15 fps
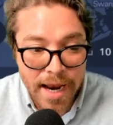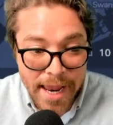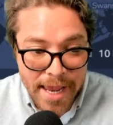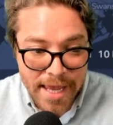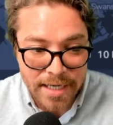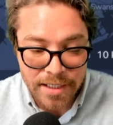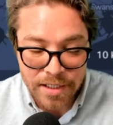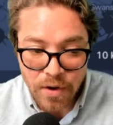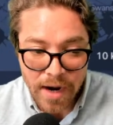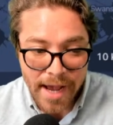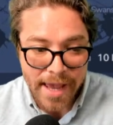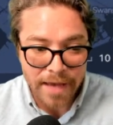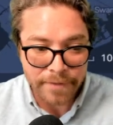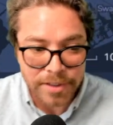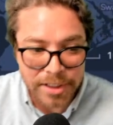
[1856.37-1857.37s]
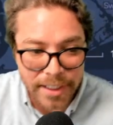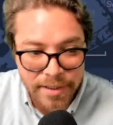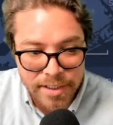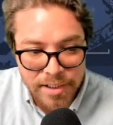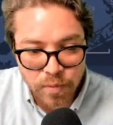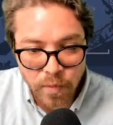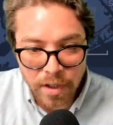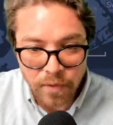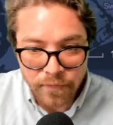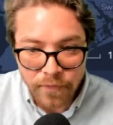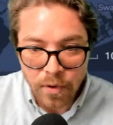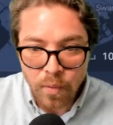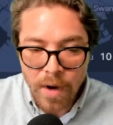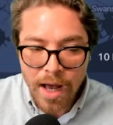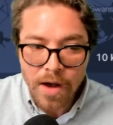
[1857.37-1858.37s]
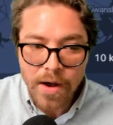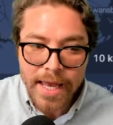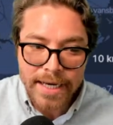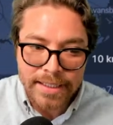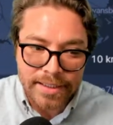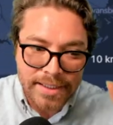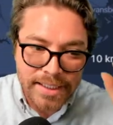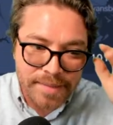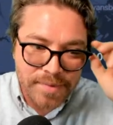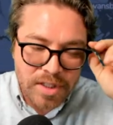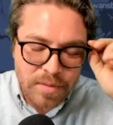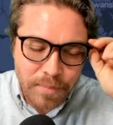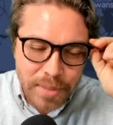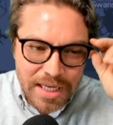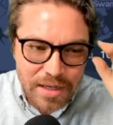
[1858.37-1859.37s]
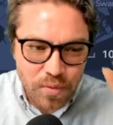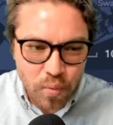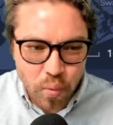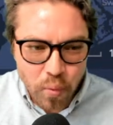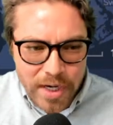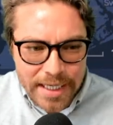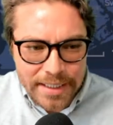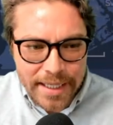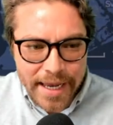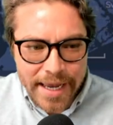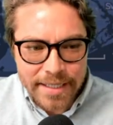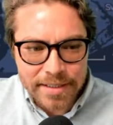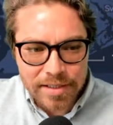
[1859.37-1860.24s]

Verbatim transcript: And you know, I haven't checked this one for a while and it seems to be relayed.